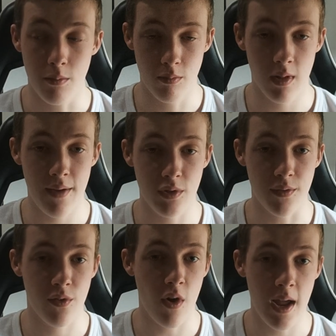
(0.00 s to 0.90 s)
levels
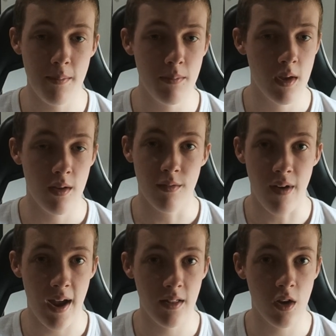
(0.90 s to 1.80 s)
of crime,
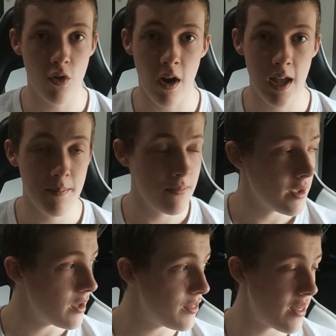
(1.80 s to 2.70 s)
violent crime,
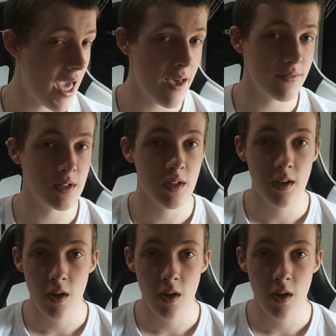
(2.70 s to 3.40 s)
theft,